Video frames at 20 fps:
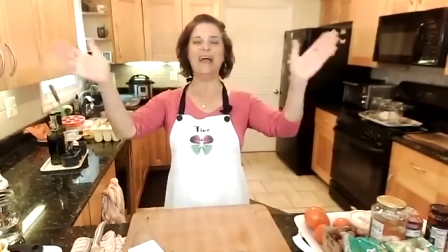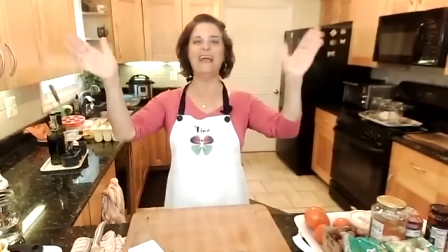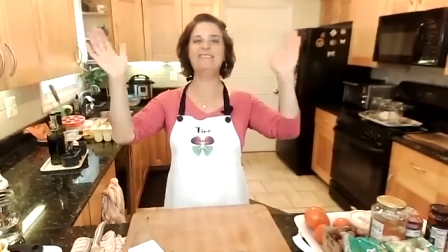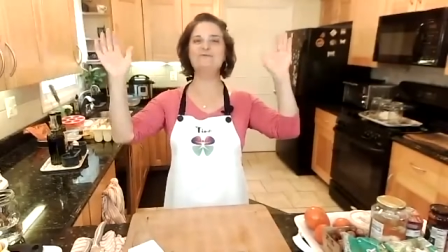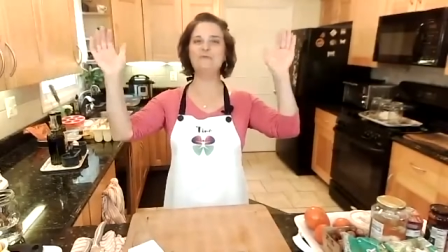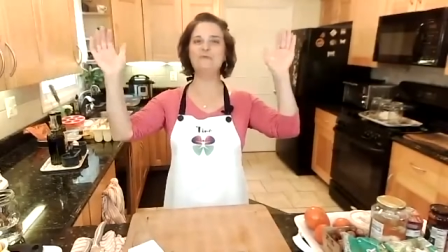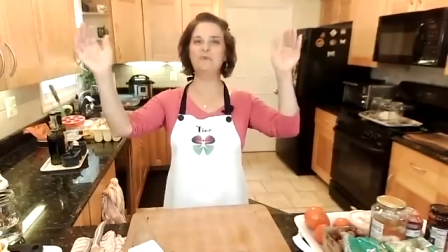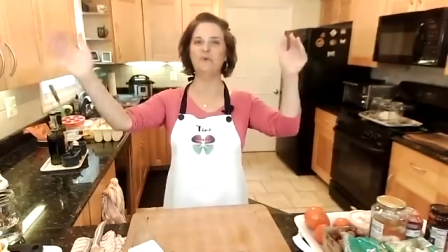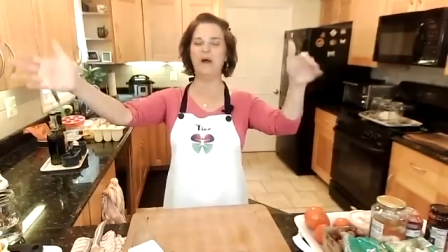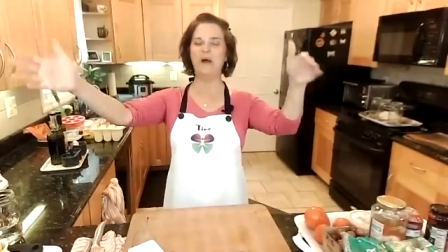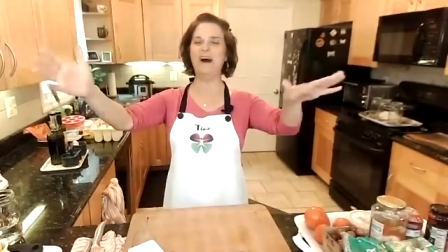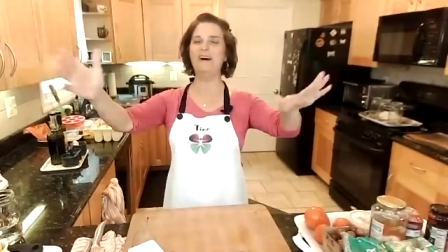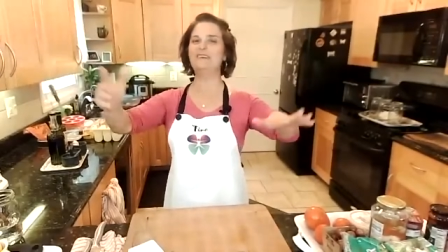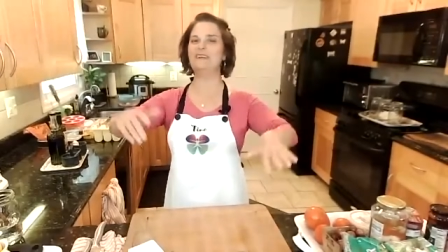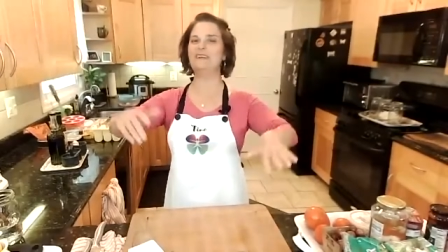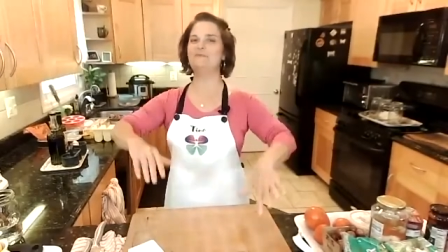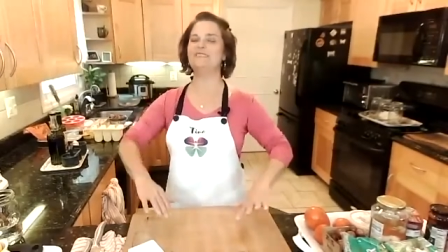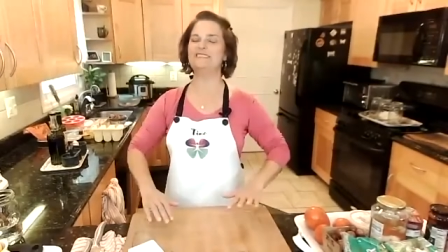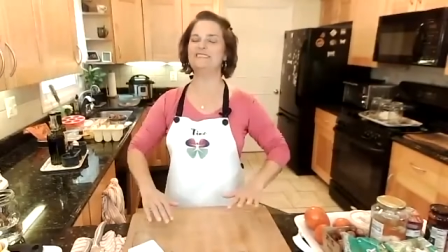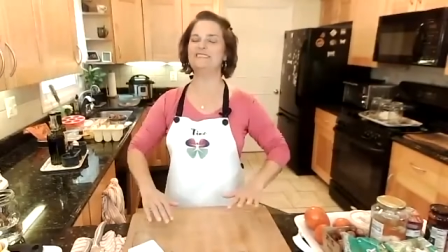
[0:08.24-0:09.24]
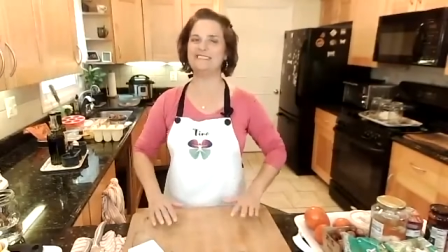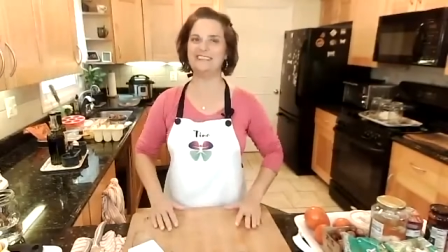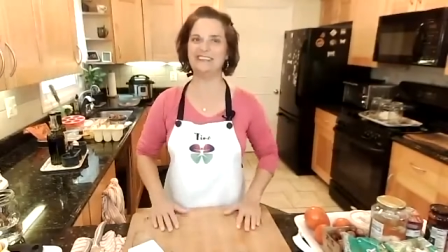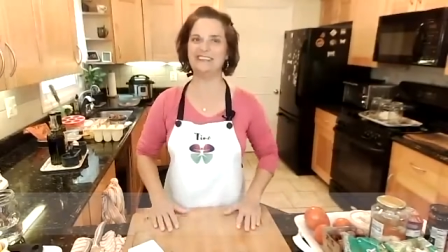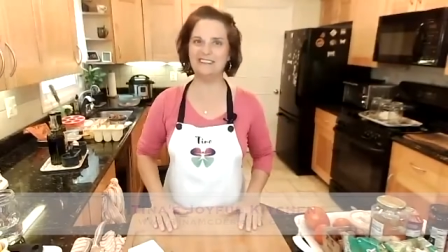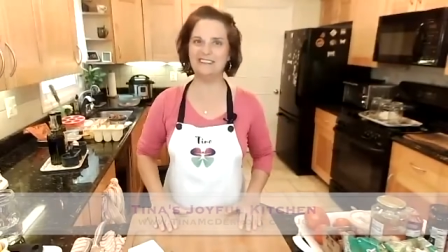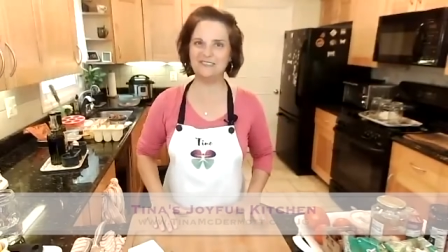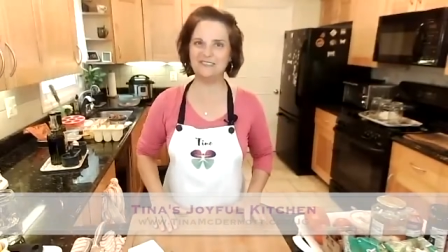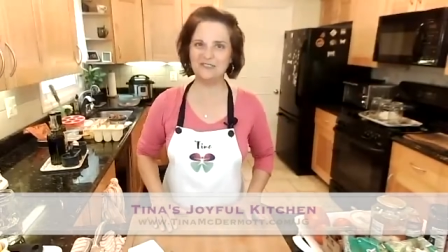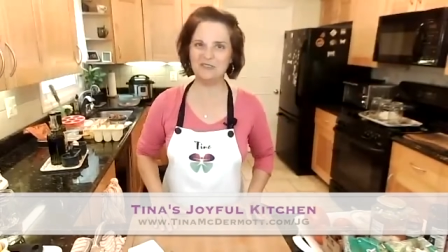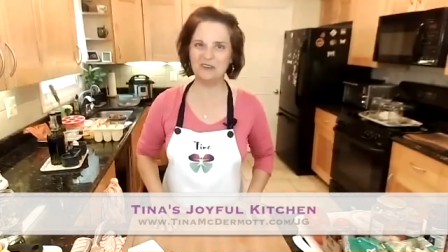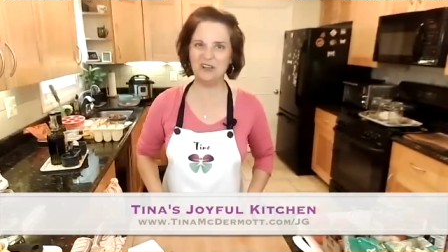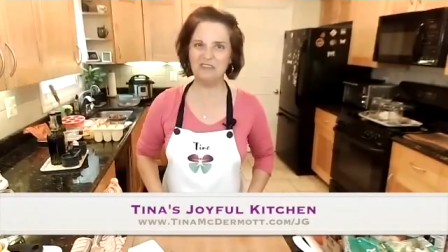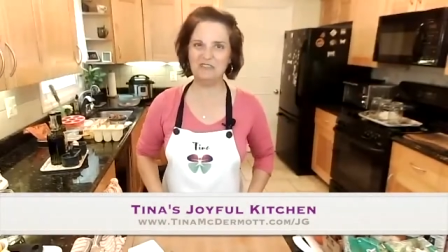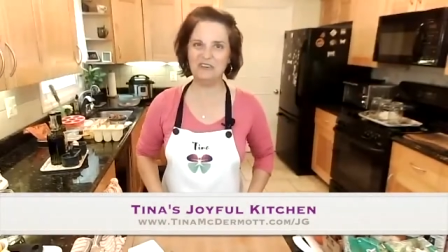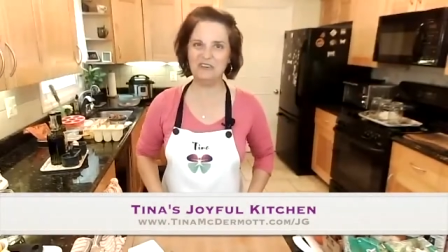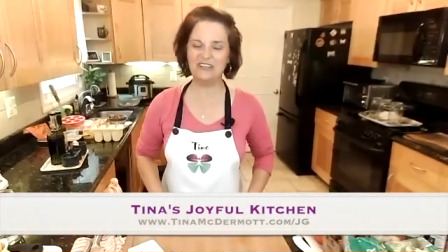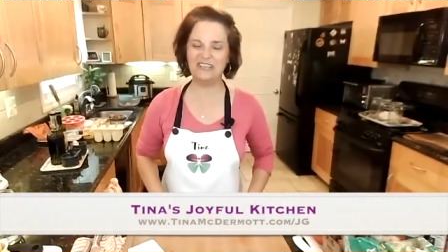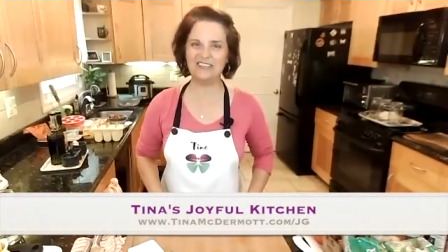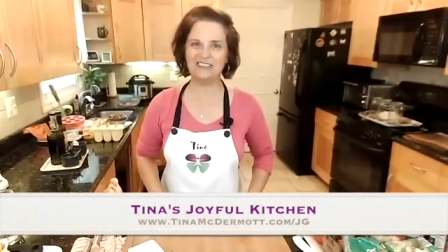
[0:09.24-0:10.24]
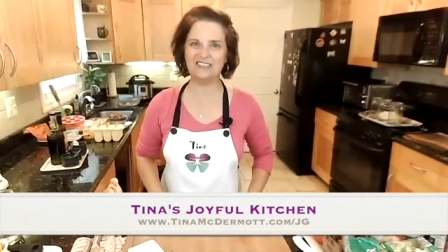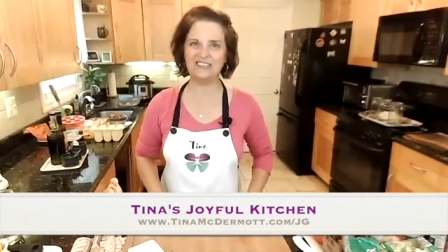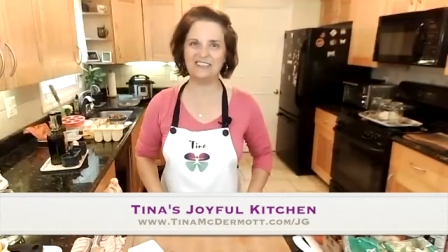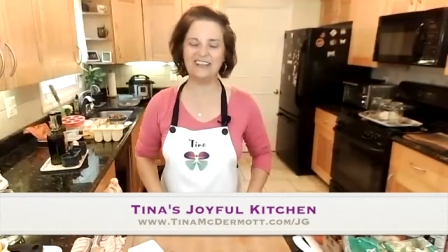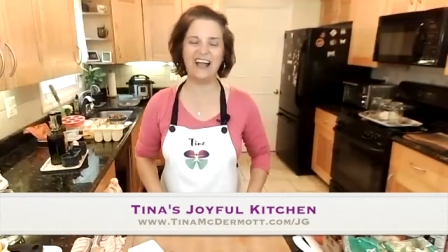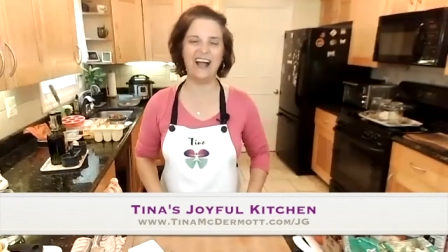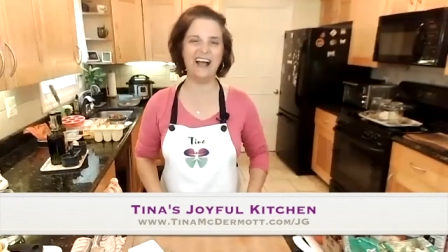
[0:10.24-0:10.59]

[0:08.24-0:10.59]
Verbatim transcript: and welcome to Tina's Joyful Kitchen.